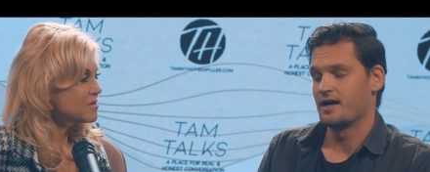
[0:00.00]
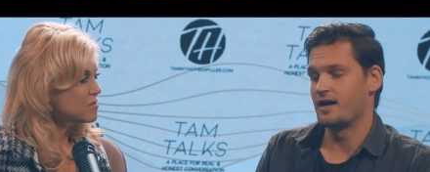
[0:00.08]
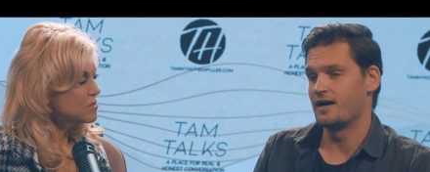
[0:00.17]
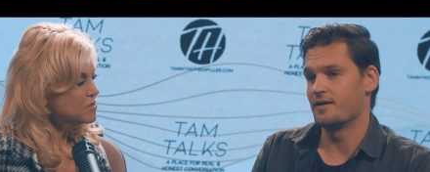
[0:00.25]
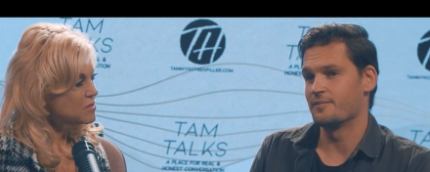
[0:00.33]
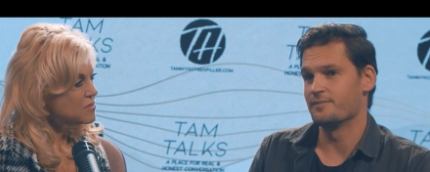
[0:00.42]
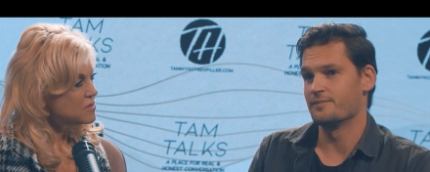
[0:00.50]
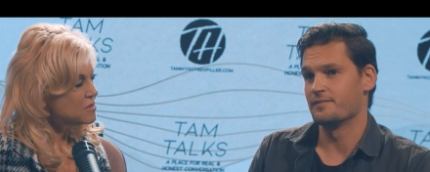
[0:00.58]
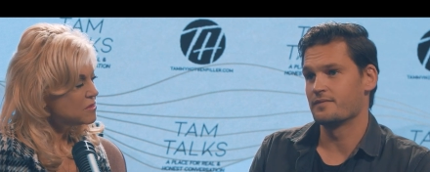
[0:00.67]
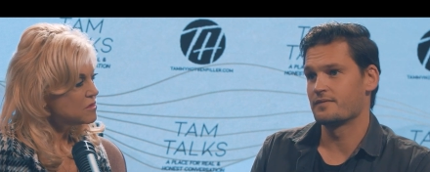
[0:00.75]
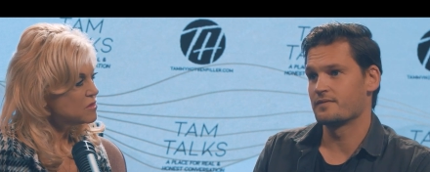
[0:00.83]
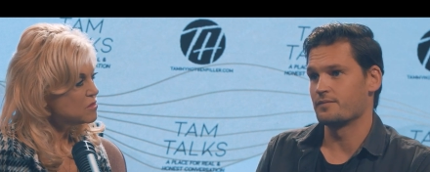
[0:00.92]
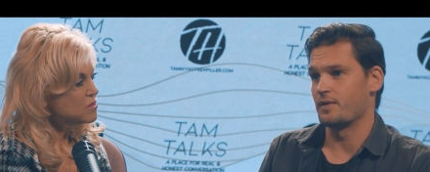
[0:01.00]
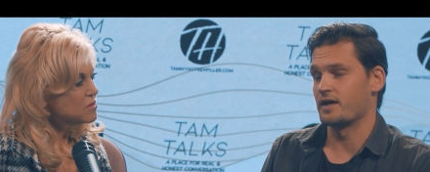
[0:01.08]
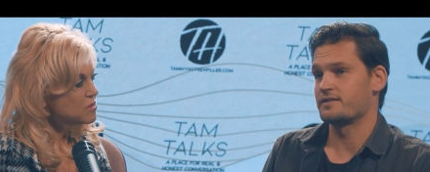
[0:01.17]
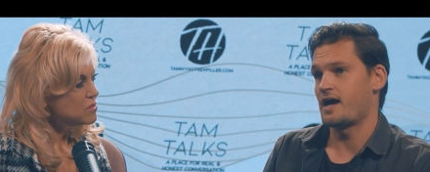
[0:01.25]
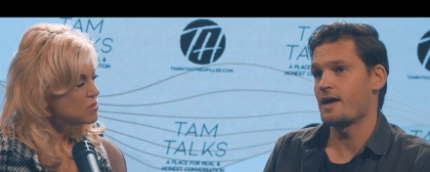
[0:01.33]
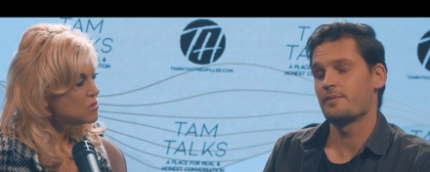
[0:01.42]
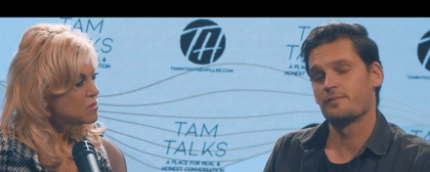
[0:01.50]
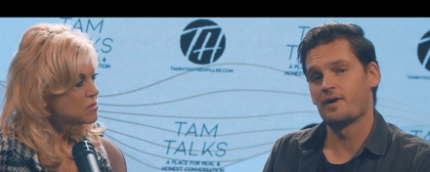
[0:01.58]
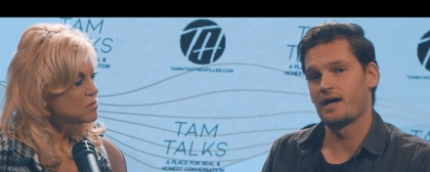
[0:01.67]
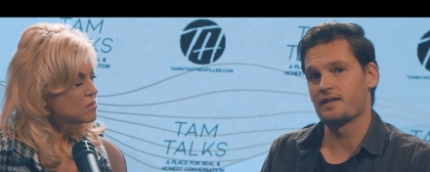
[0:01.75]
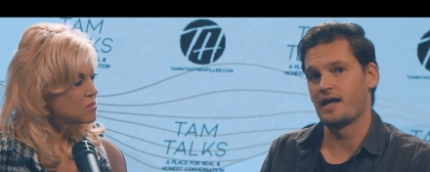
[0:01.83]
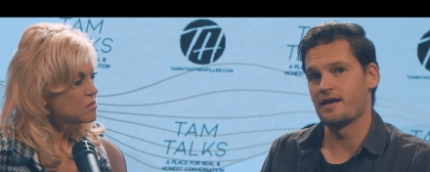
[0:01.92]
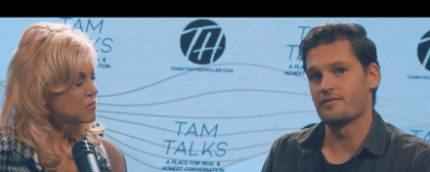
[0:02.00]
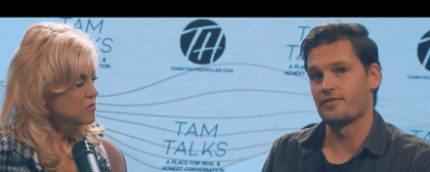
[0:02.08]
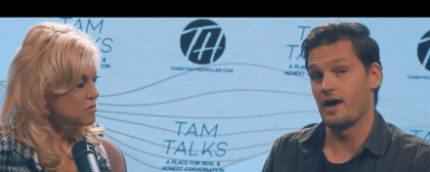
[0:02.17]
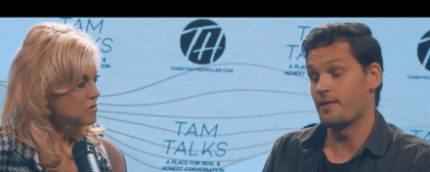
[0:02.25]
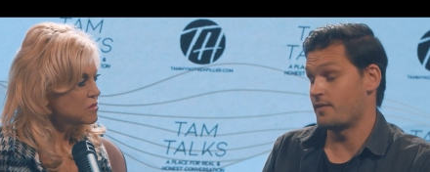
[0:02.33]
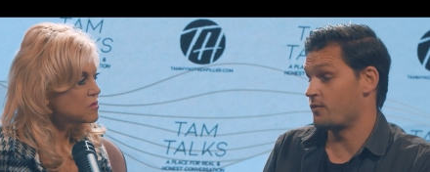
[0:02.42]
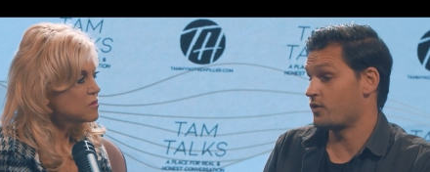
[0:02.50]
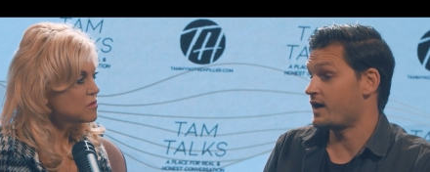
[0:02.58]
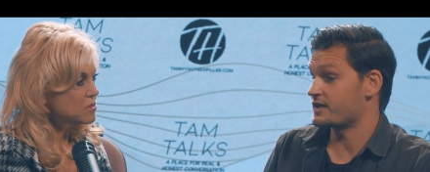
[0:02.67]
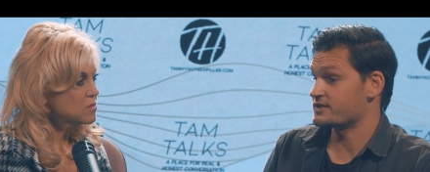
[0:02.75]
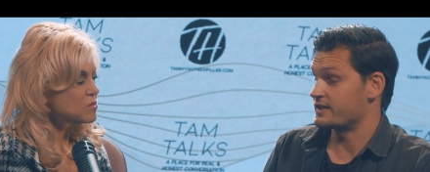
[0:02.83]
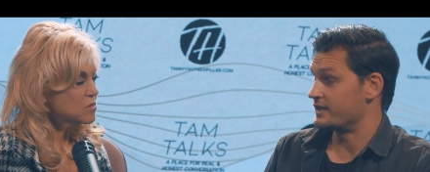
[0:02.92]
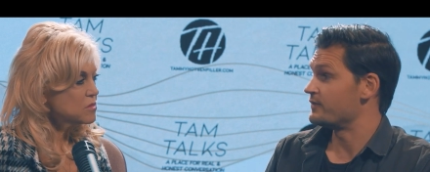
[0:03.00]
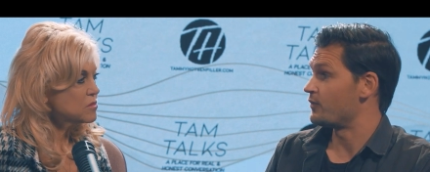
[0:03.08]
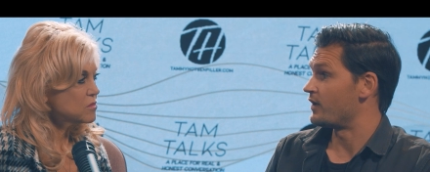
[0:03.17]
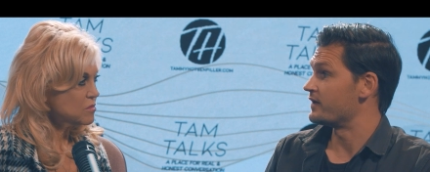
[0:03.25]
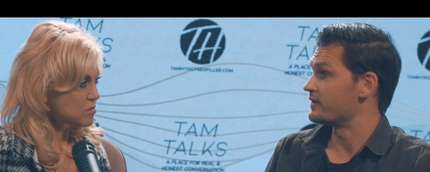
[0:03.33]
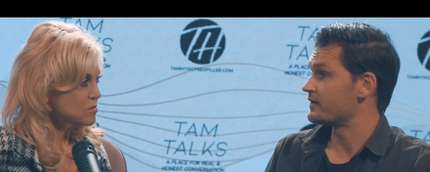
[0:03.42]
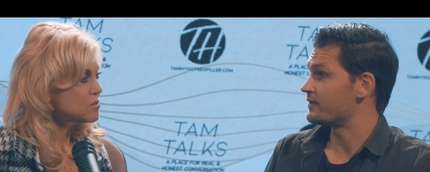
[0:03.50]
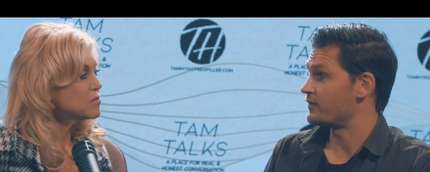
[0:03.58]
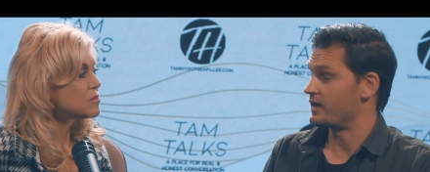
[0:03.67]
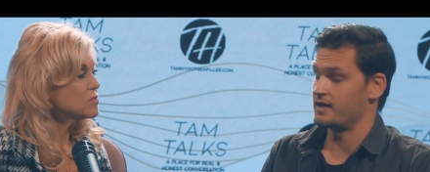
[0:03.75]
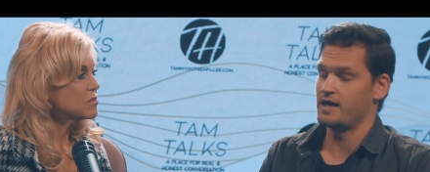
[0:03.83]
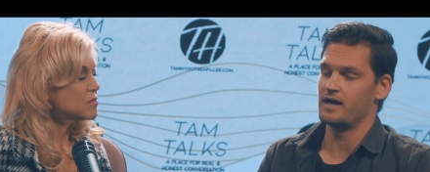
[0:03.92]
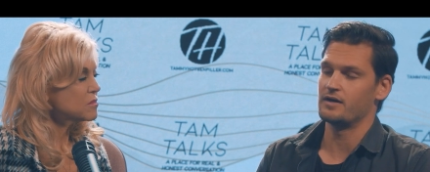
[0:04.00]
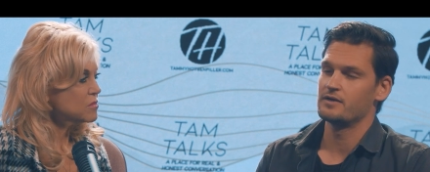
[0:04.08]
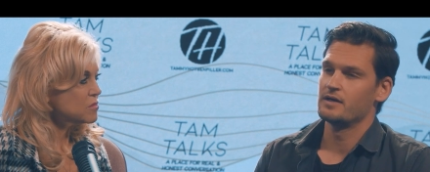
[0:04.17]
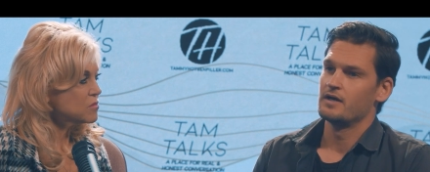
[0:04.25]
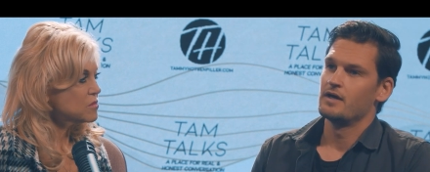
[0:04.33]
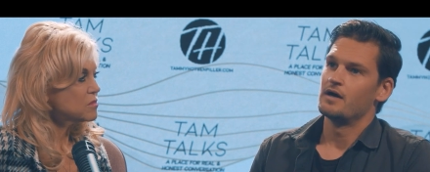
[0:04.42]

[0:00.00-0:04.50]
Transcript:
Speaker 1: Um, a time in my life, I, we're actually in one right now.